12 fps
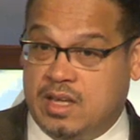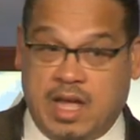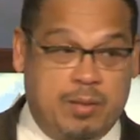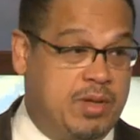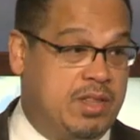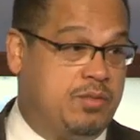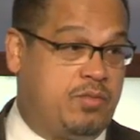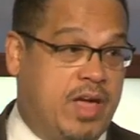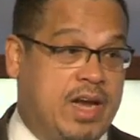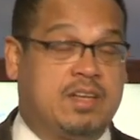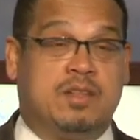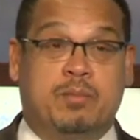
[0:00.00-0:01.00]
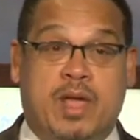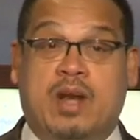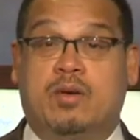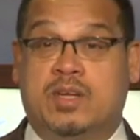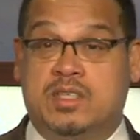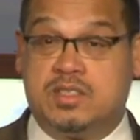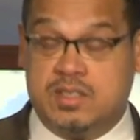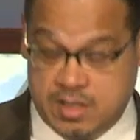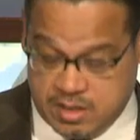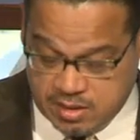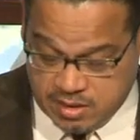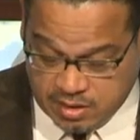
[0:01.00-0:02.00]
I mean, the fact of the matter is
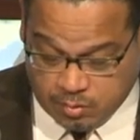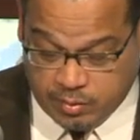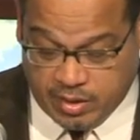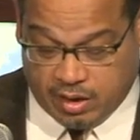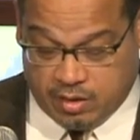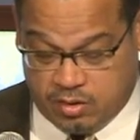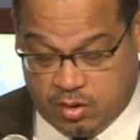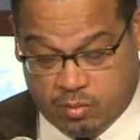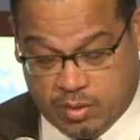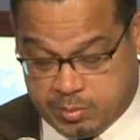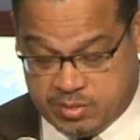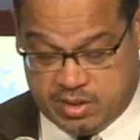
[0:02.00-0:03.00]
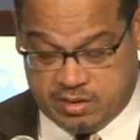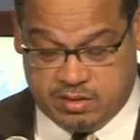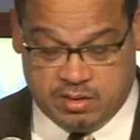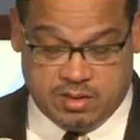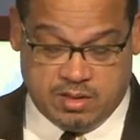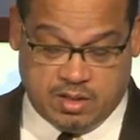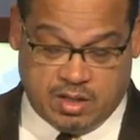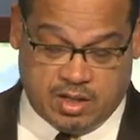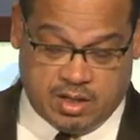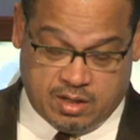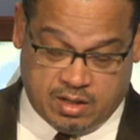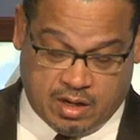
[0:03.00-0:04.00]
that we are corrupting
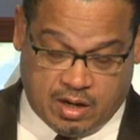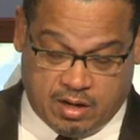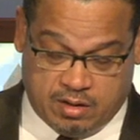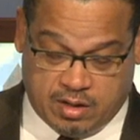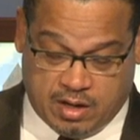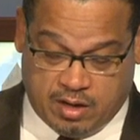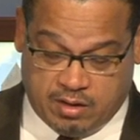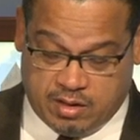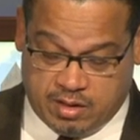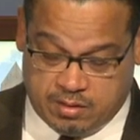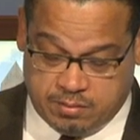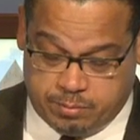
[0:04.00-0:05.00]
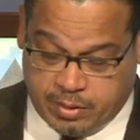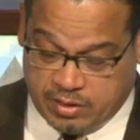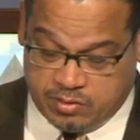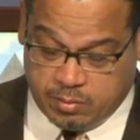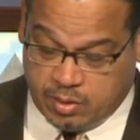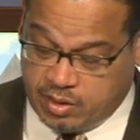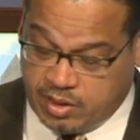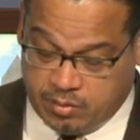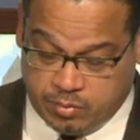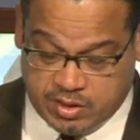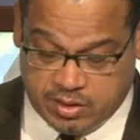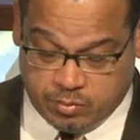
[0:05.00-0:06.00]
our patrimony,
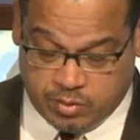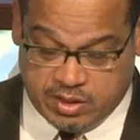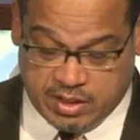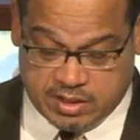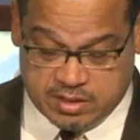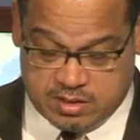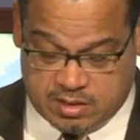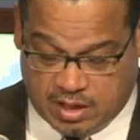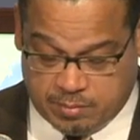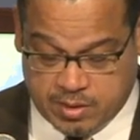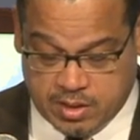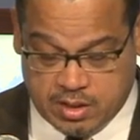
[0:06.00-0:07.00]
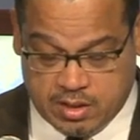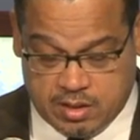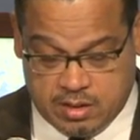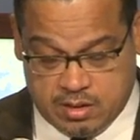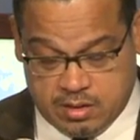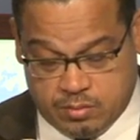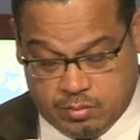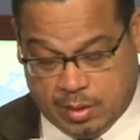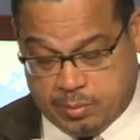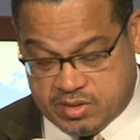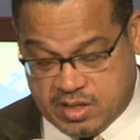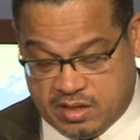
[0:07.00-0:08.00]
and we need to stop.
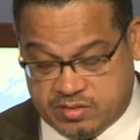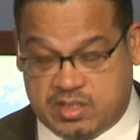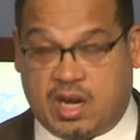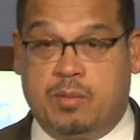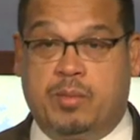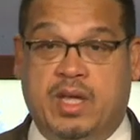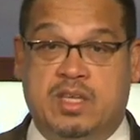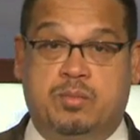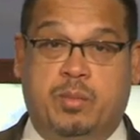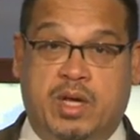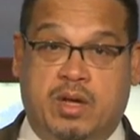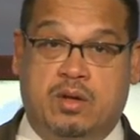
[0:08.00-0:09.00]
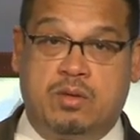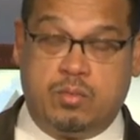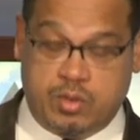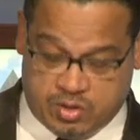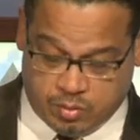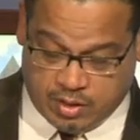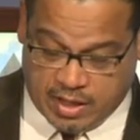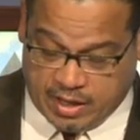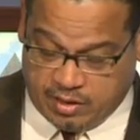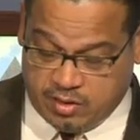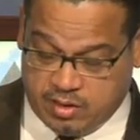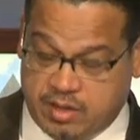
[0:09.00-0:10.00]
Representative Sarbanes' bill would do a lot
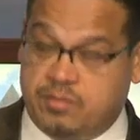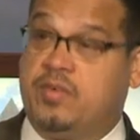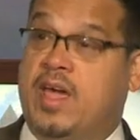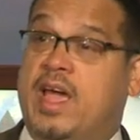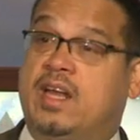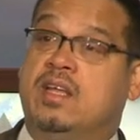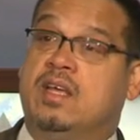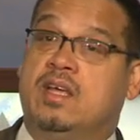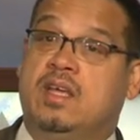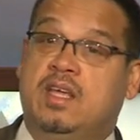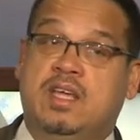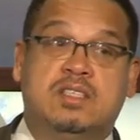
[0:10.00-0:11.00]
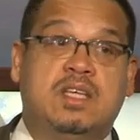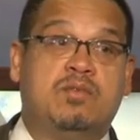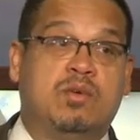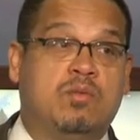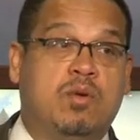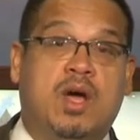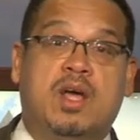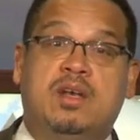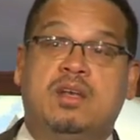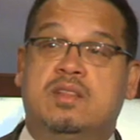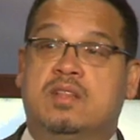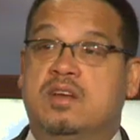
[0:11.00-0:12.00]
of good. In fact, he's even
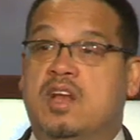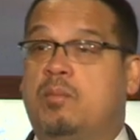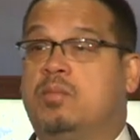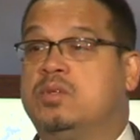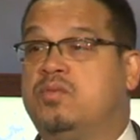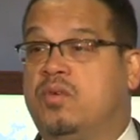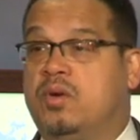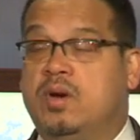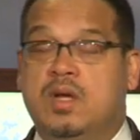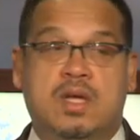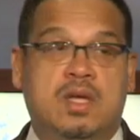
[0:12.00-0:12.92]
run the numbers for